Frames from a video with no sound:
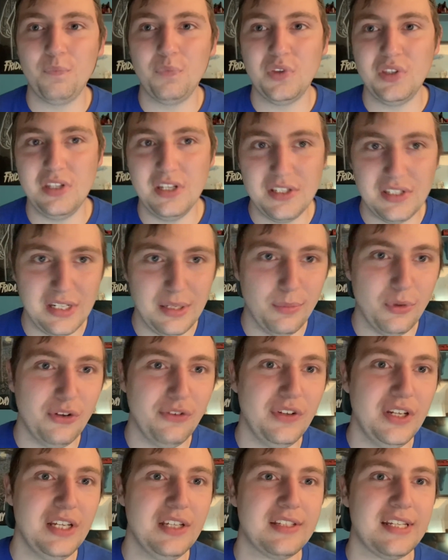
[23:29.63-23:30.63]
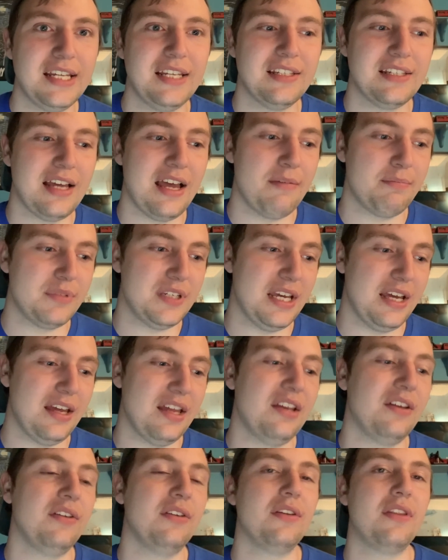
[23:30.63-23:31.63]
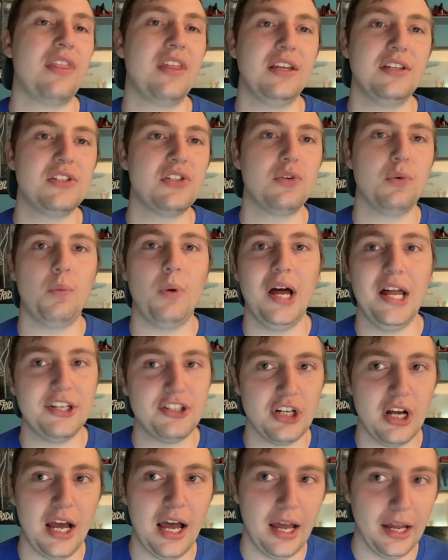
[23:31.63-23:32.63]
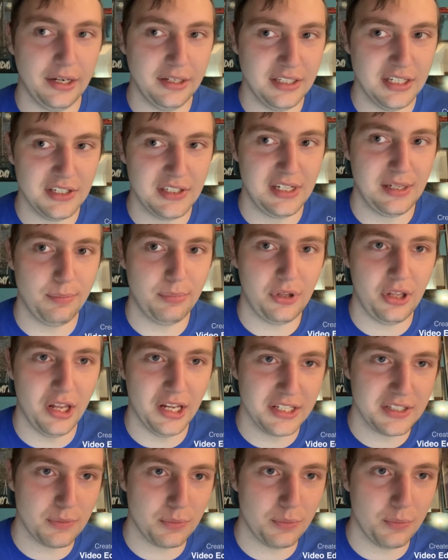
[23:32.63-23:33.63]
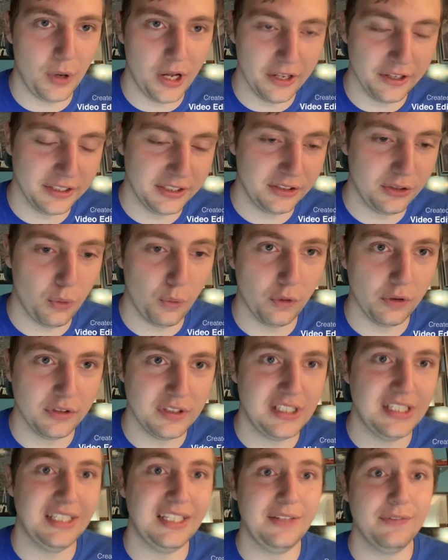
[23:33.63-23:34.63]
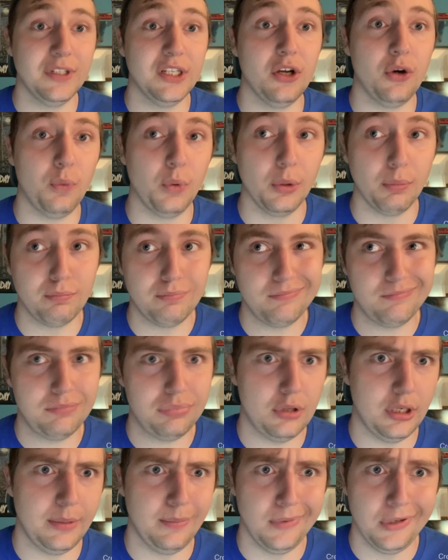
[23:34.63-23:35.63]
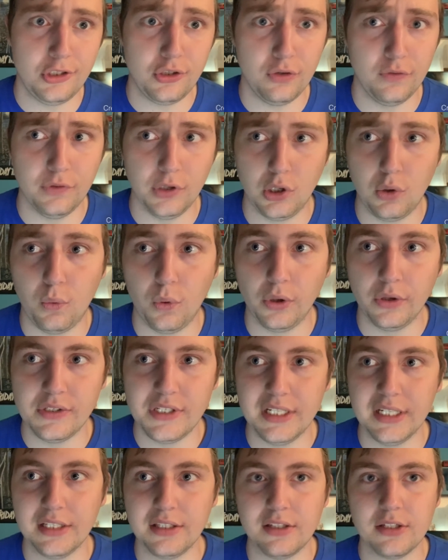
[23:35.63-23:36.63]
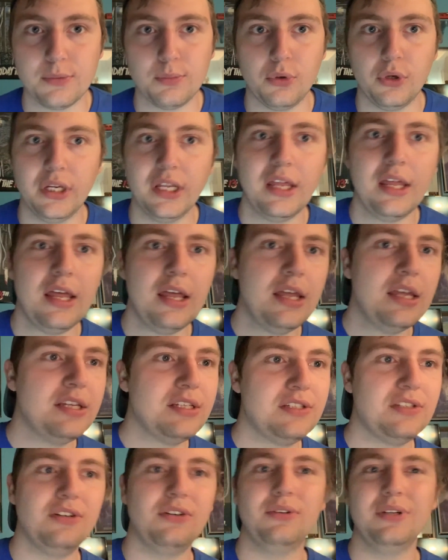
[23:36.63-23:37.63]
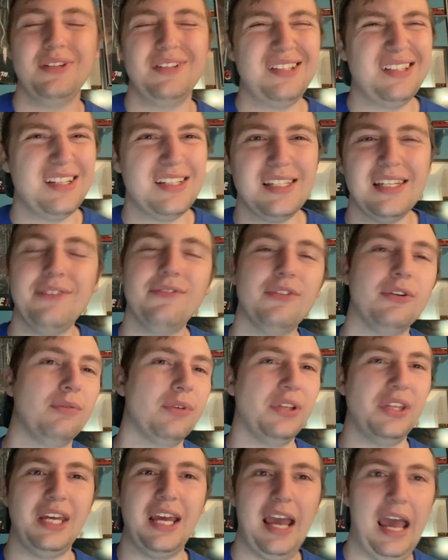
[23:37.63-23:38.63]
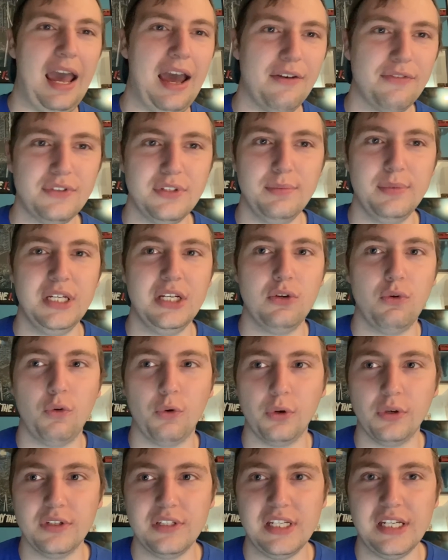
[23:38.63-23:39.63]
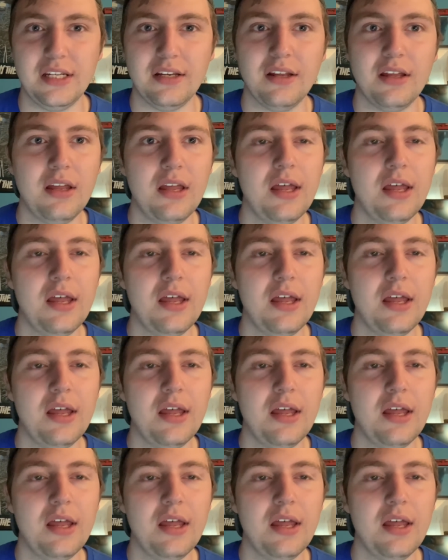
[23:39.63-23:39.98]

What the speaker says: Disney movies and top 10 things to watch on Disney Plus while in quarantine, even though we're pretty much over quarantine at this point, so it doesn't even really have to be quarantine.